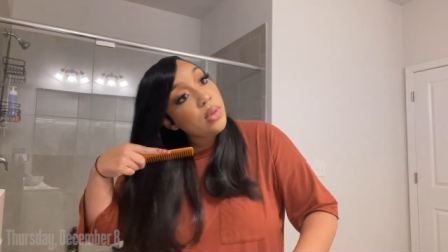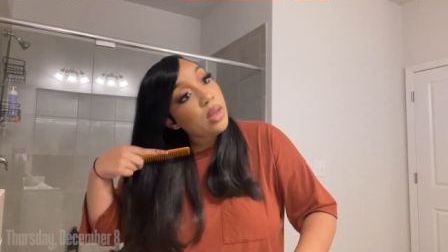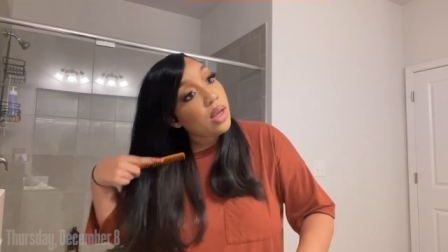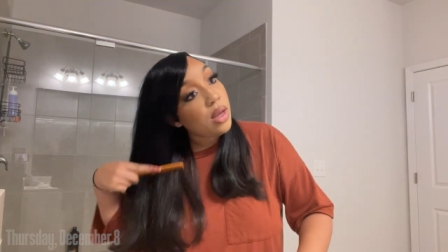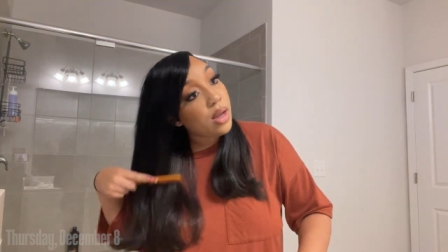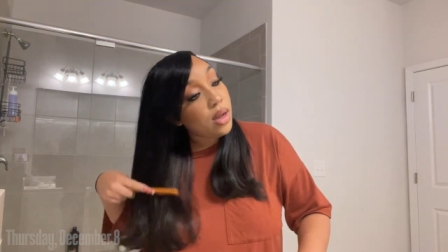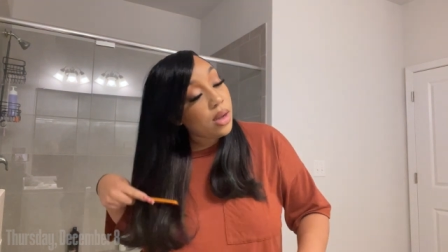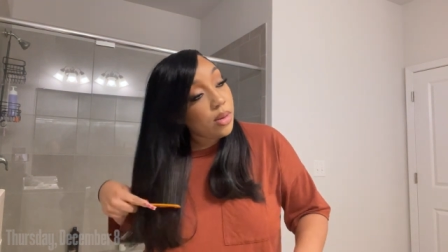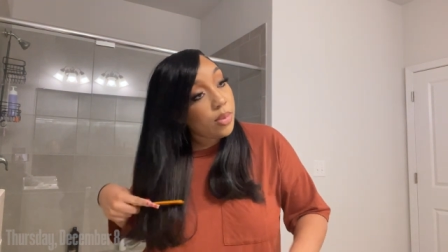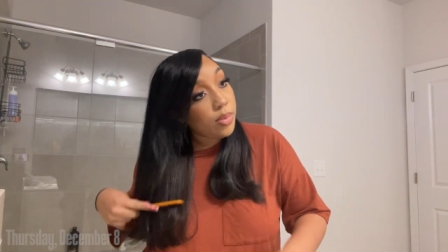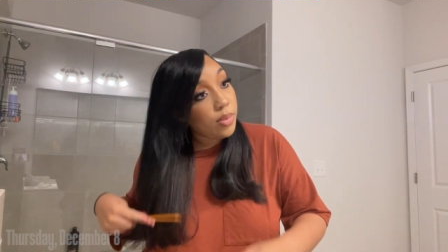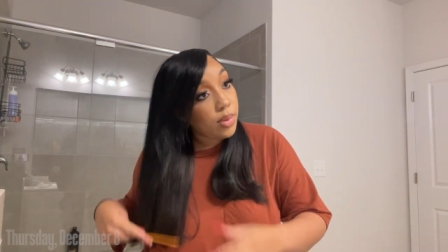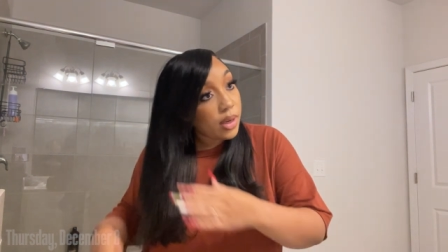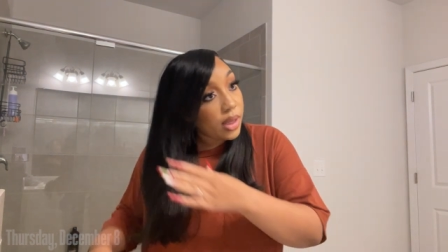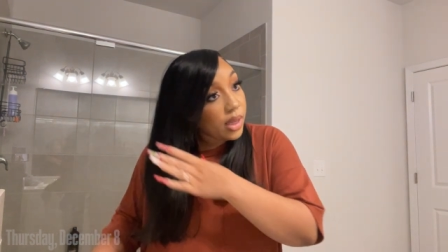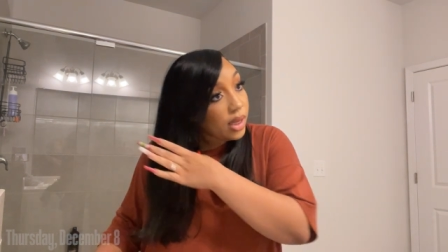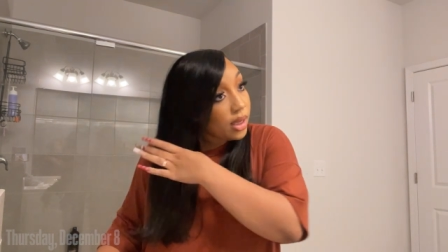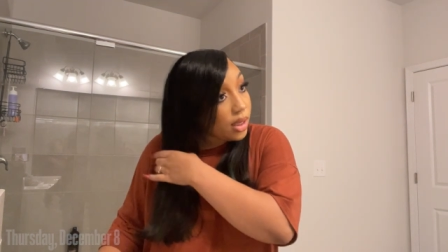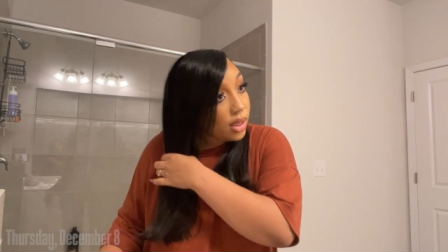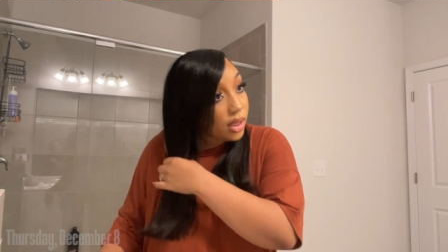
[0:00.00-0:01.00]
how
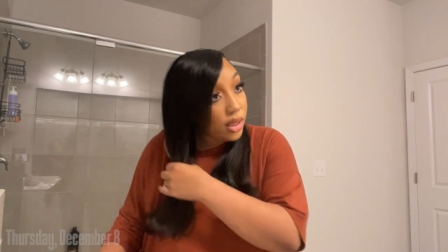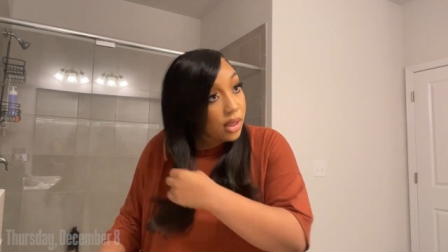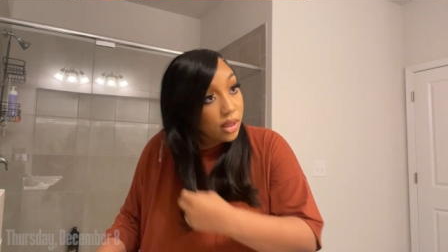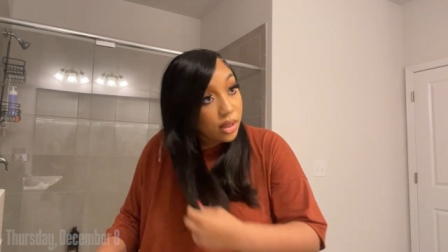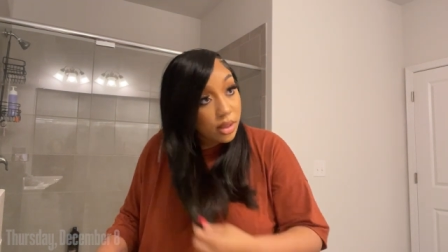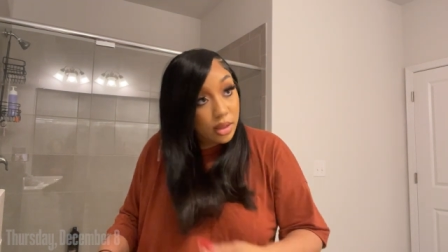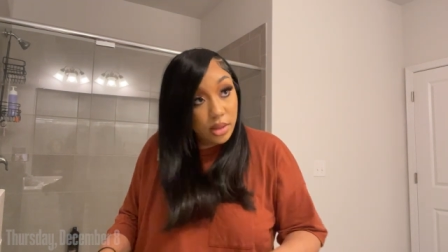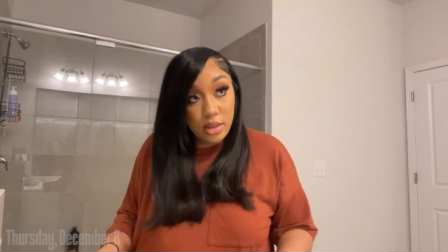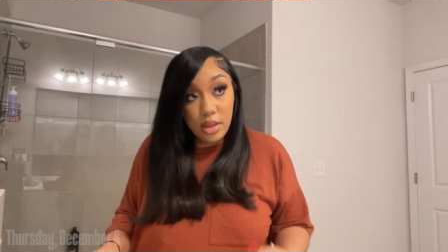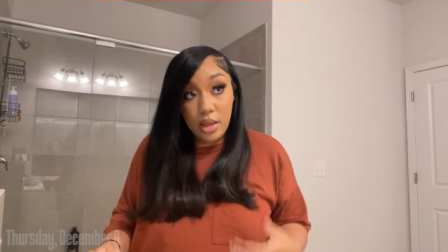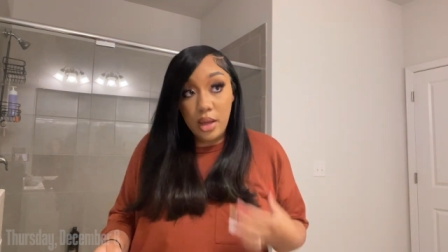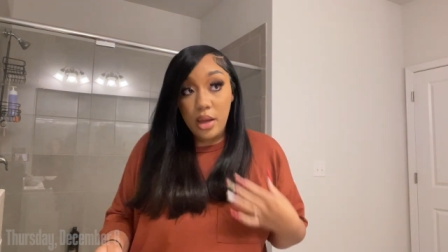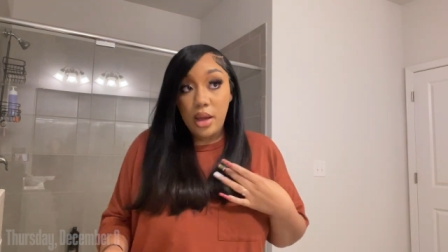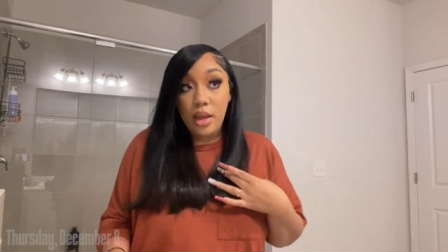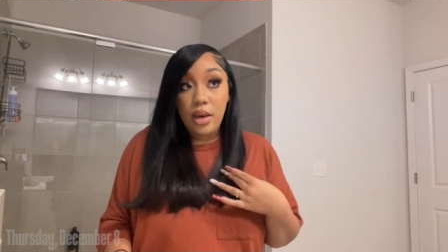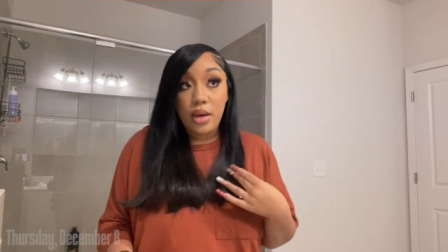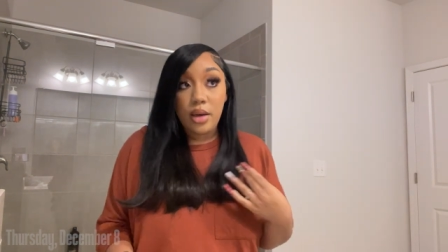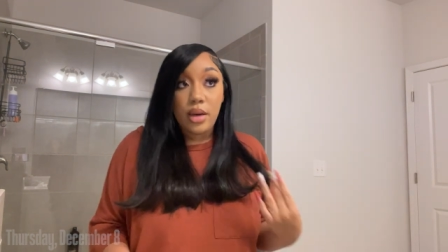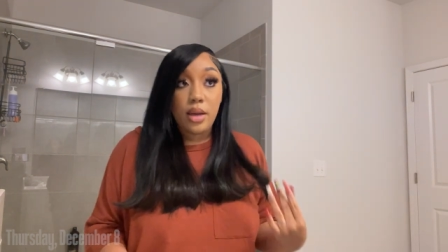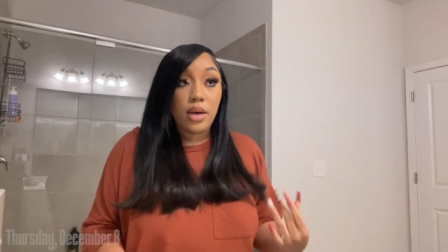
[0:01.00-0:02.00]
black it is. I
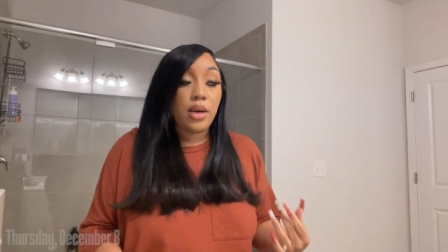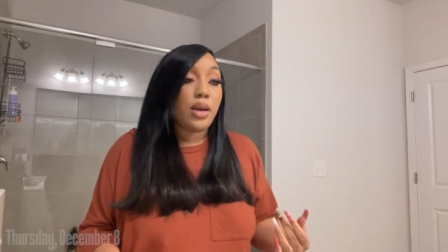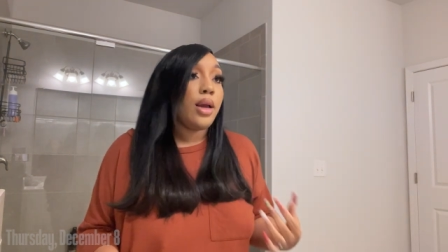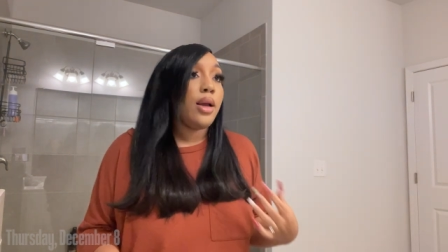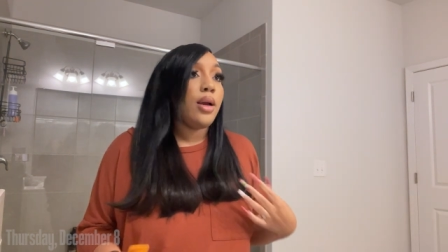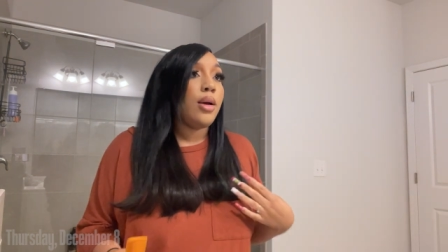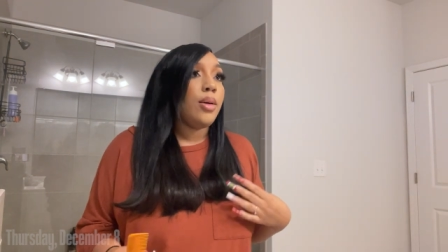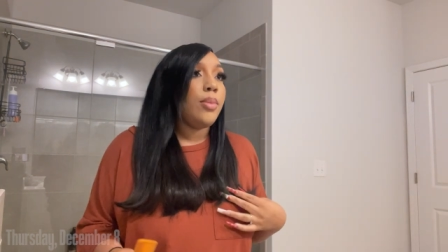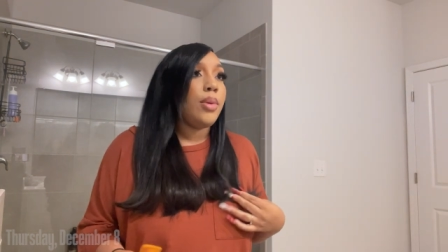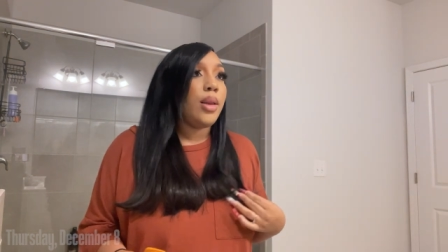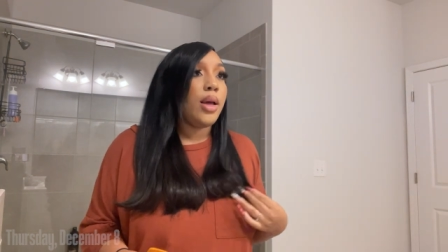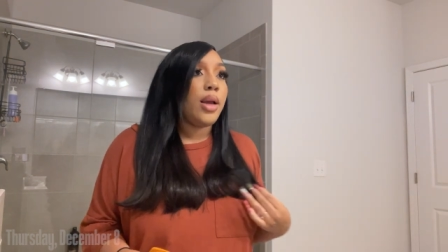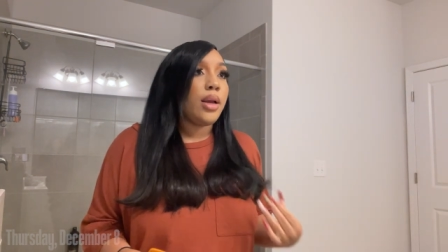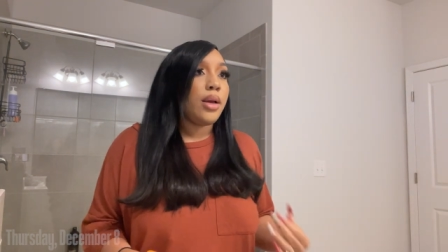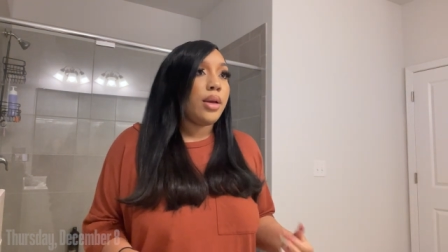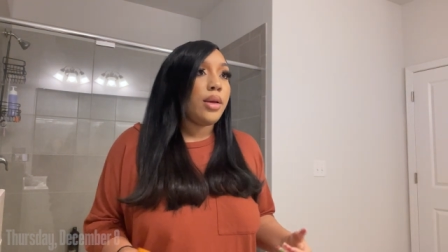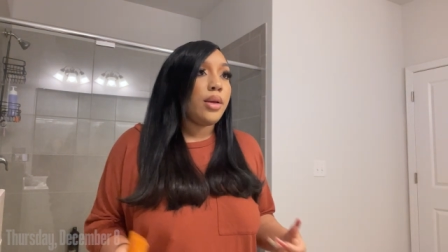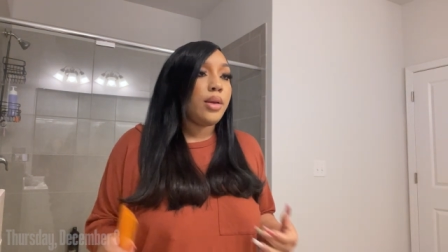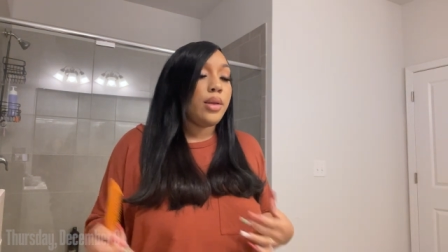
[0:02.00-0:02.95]
I'm not nothing like a black